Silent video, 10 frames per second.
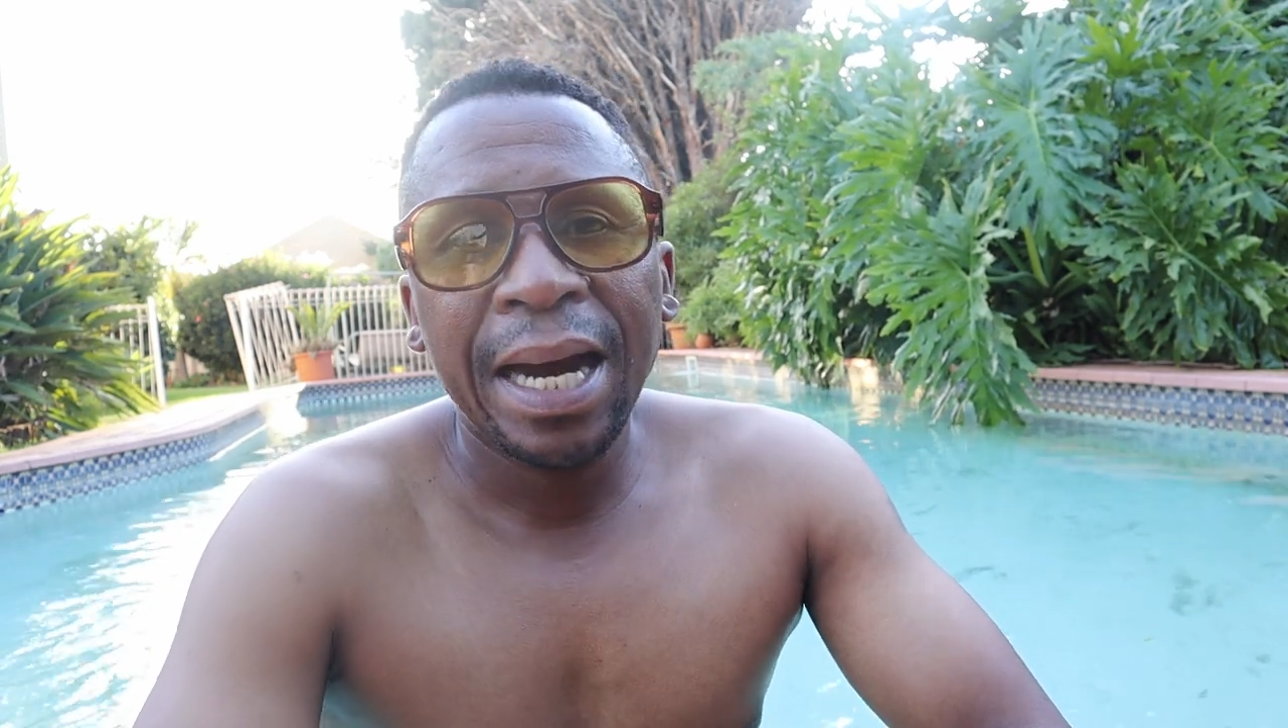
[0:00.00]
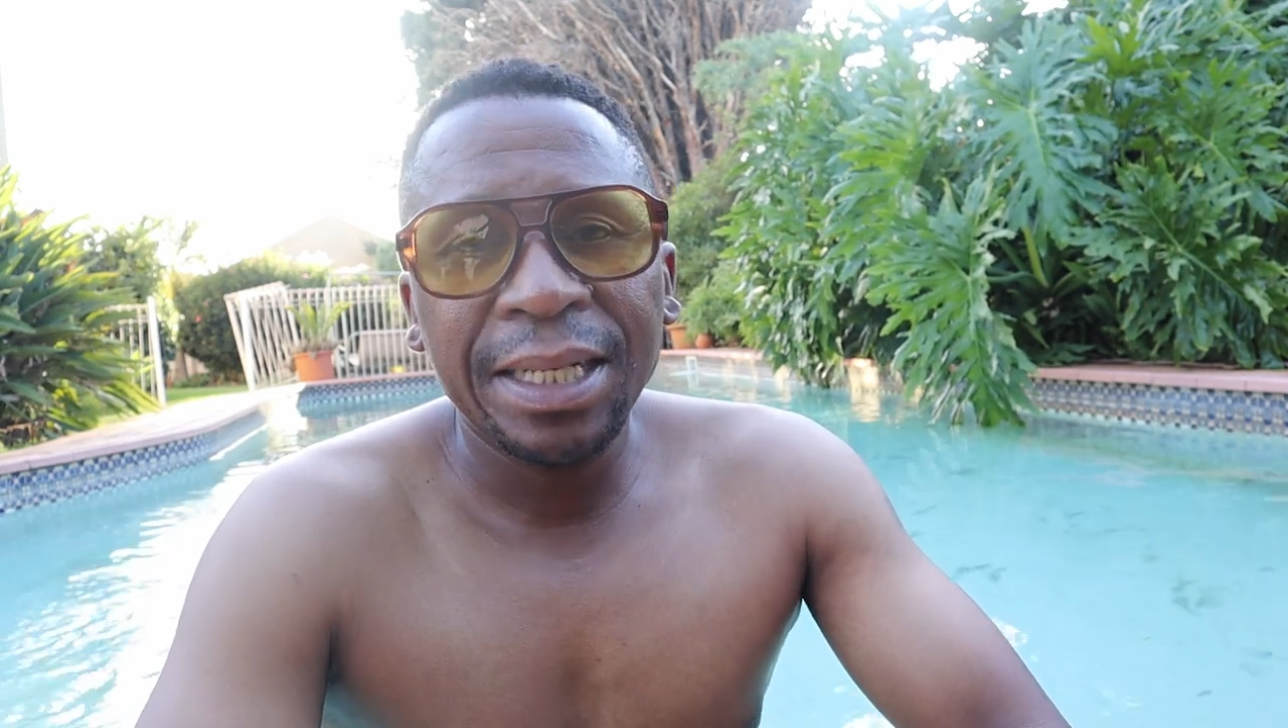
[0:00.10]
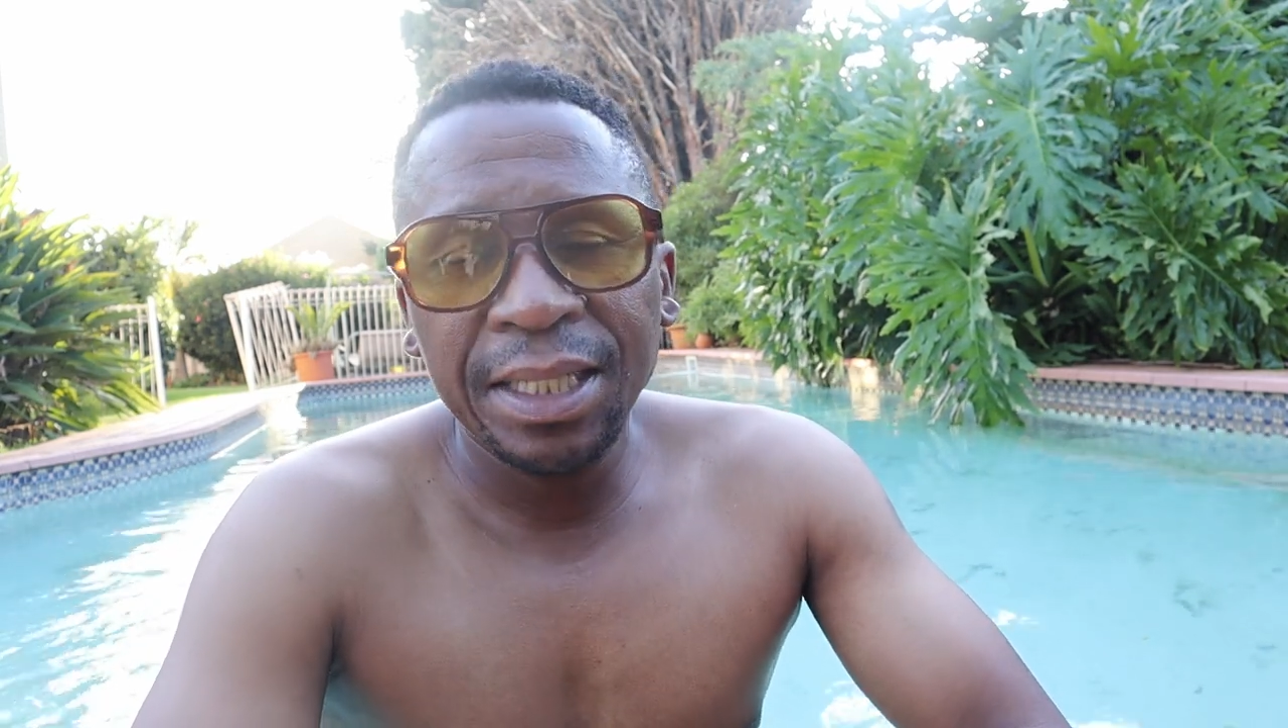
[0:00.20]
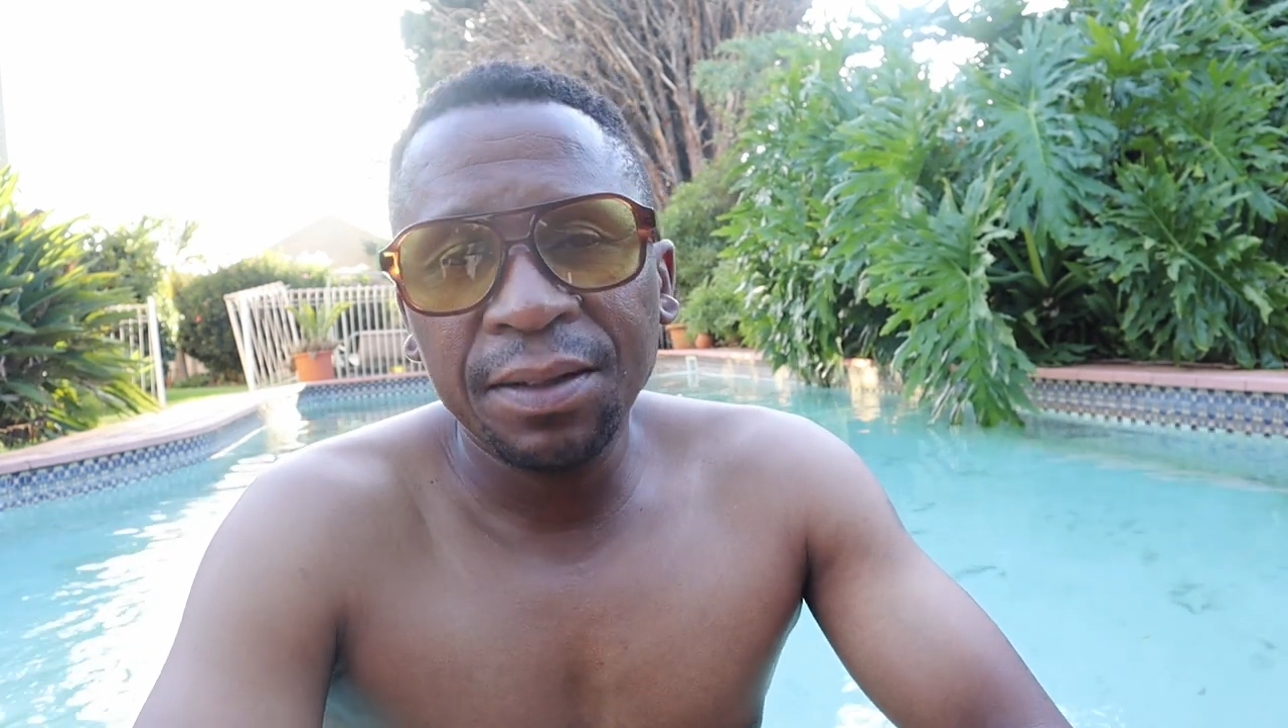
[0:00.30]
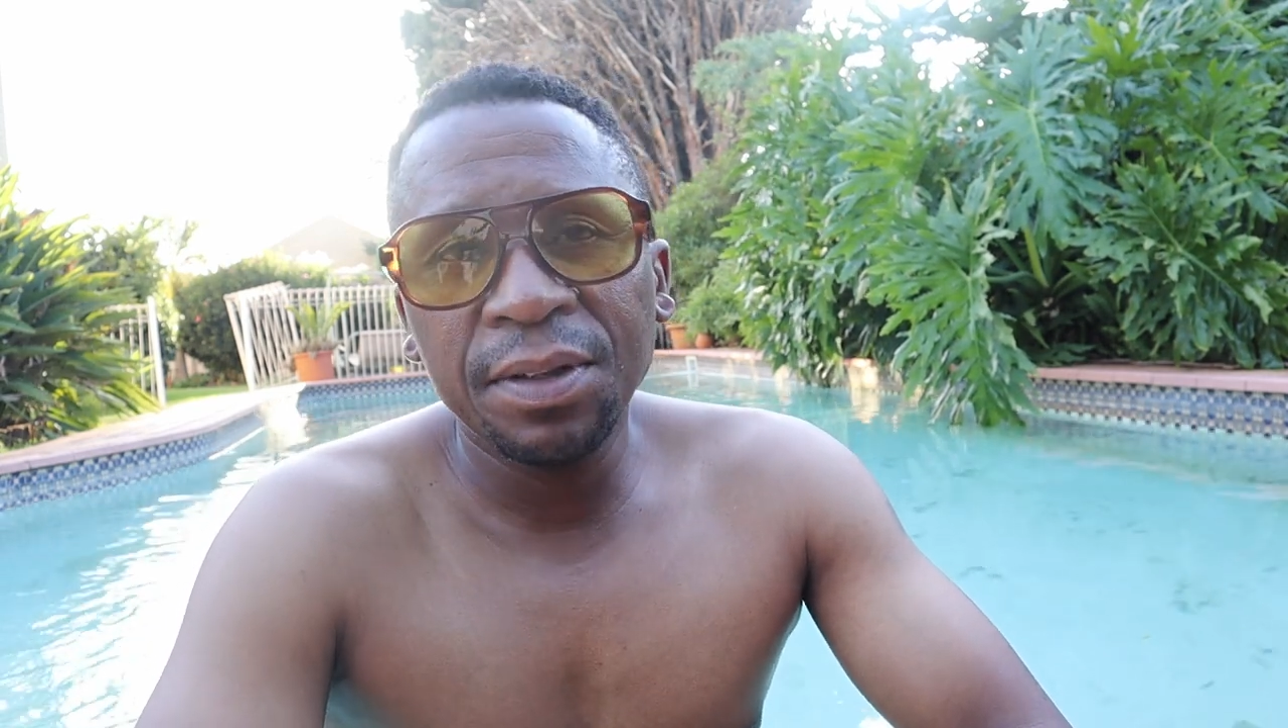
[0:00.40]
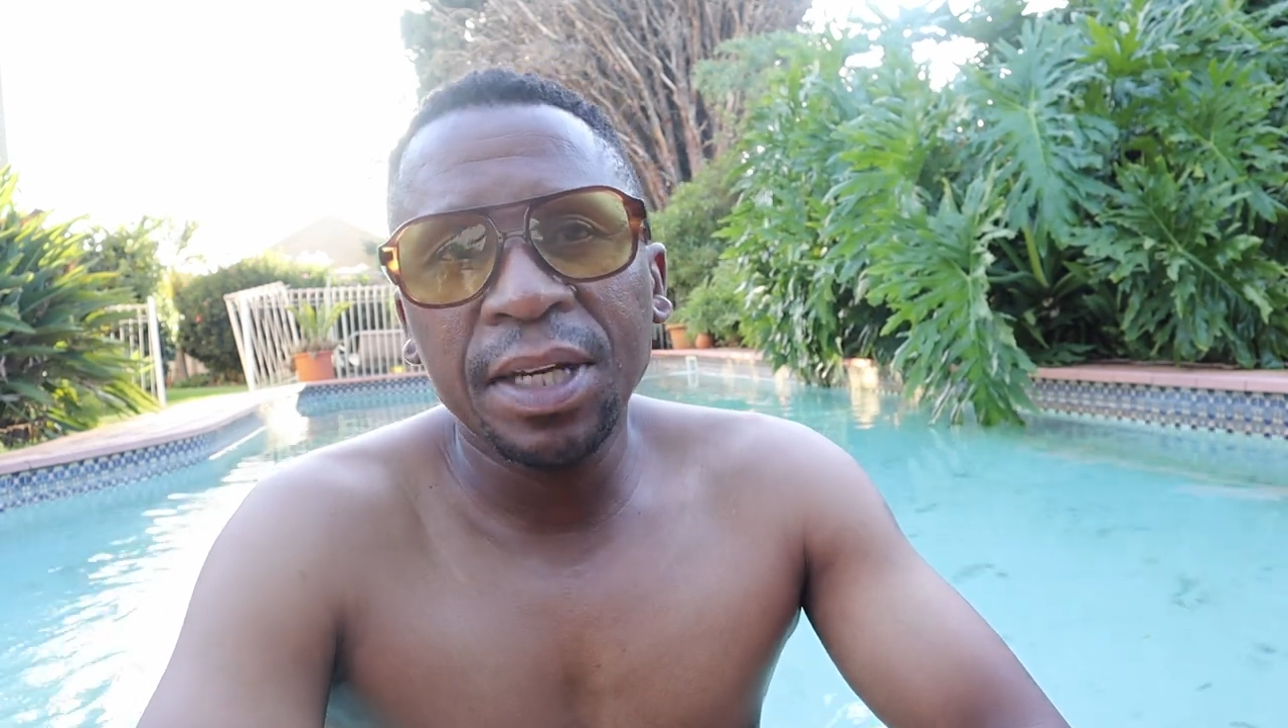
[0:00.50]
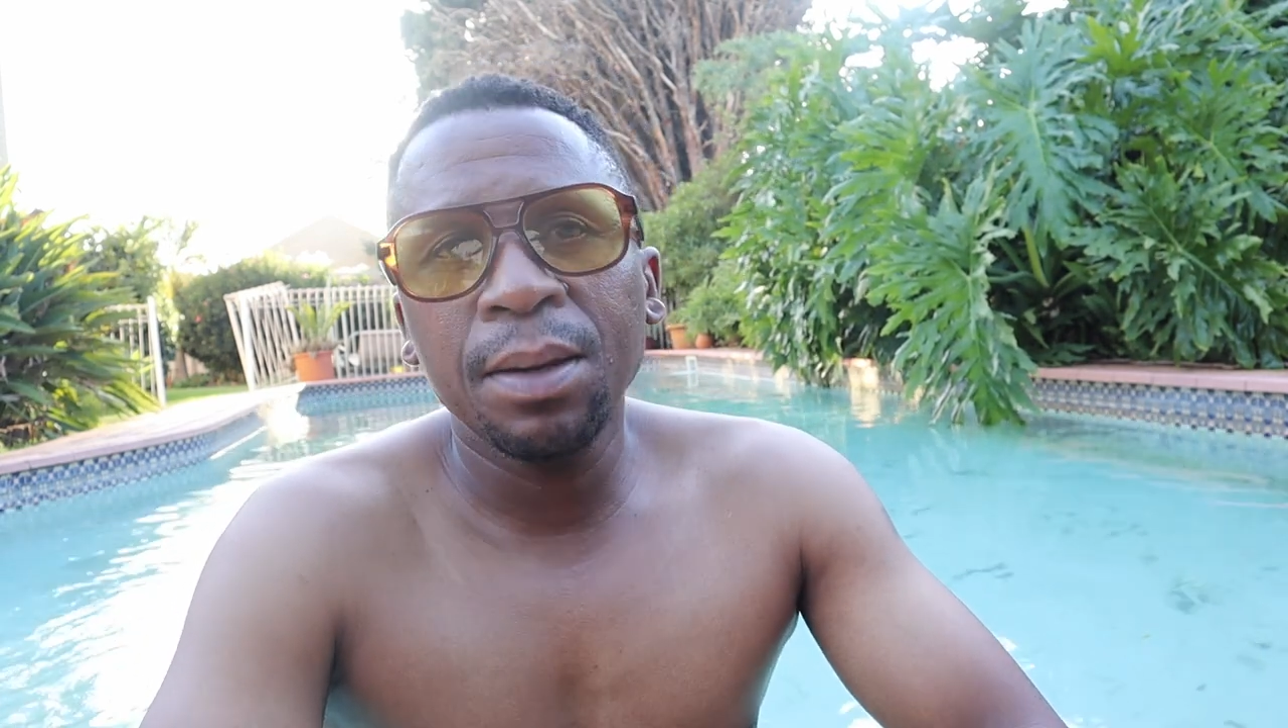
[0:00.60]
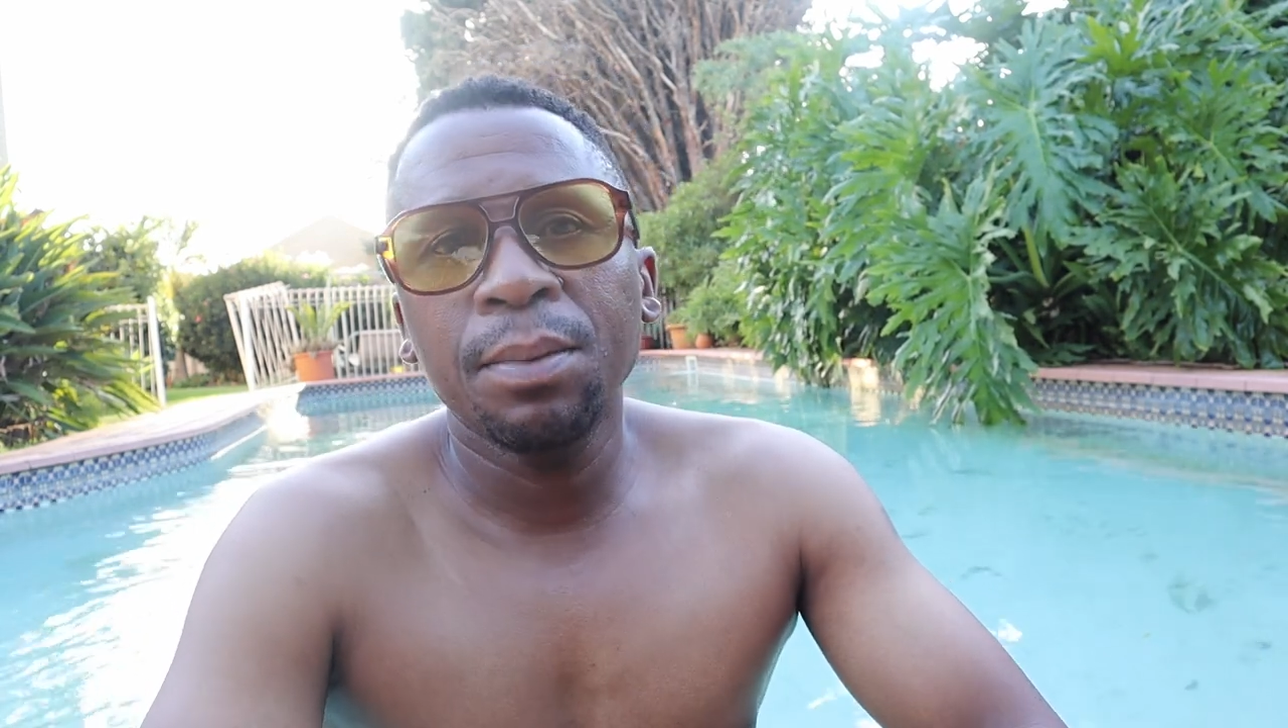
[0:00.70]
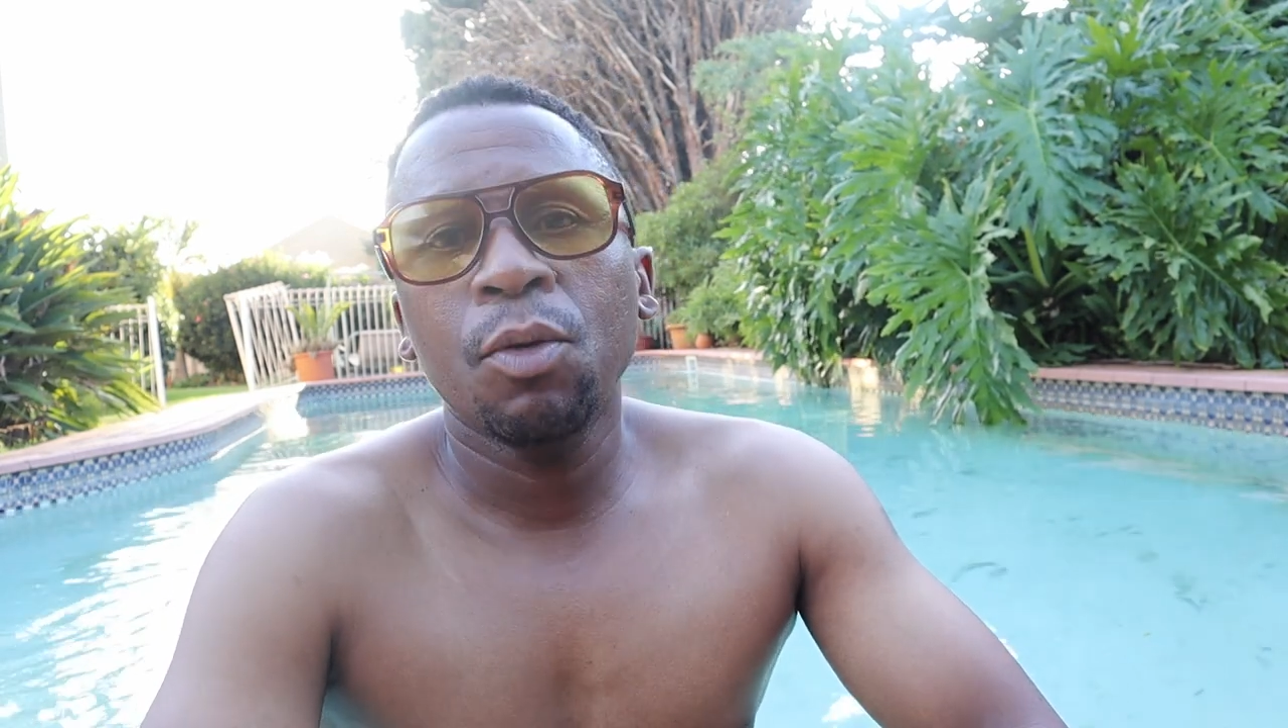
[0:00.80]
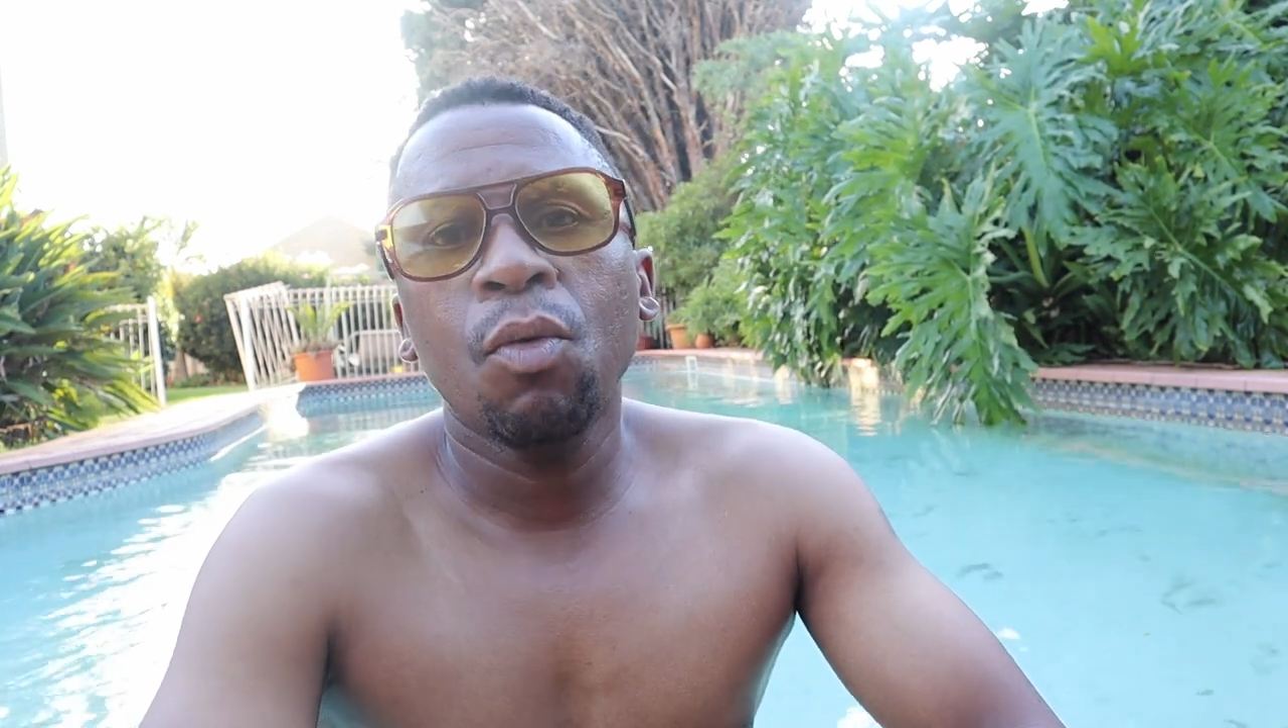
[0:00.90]
achieving
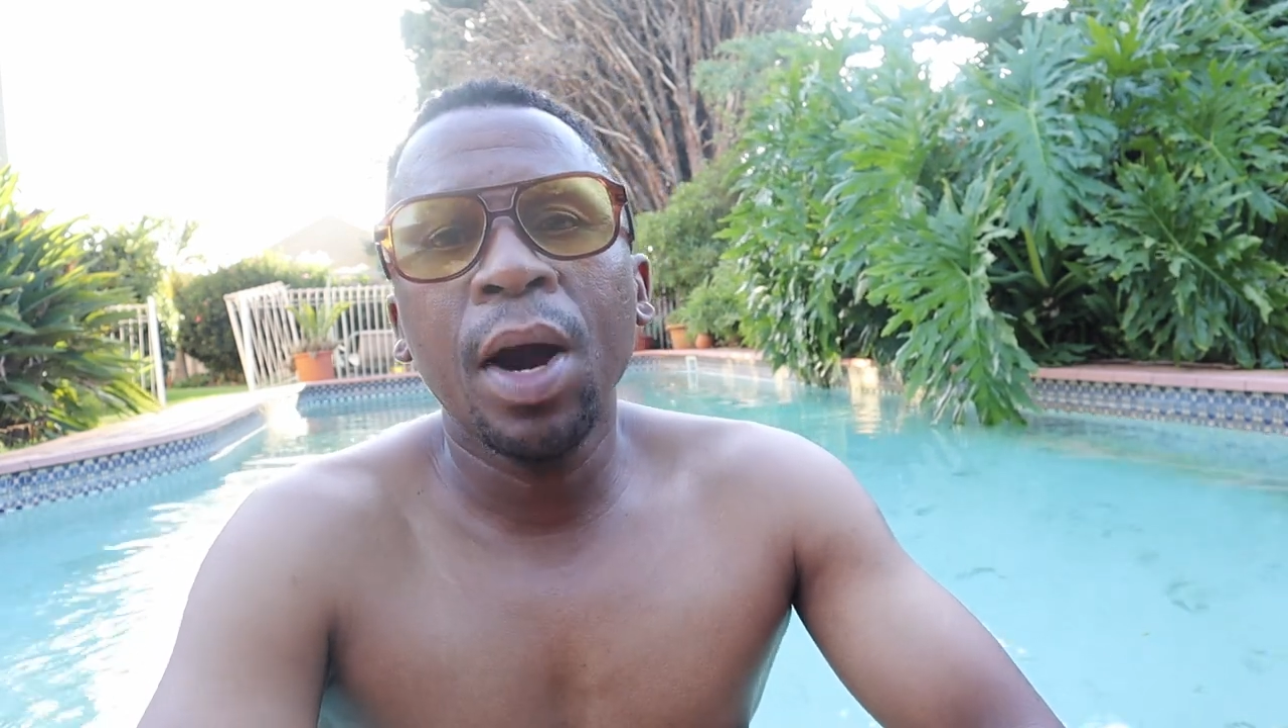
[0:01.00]
them.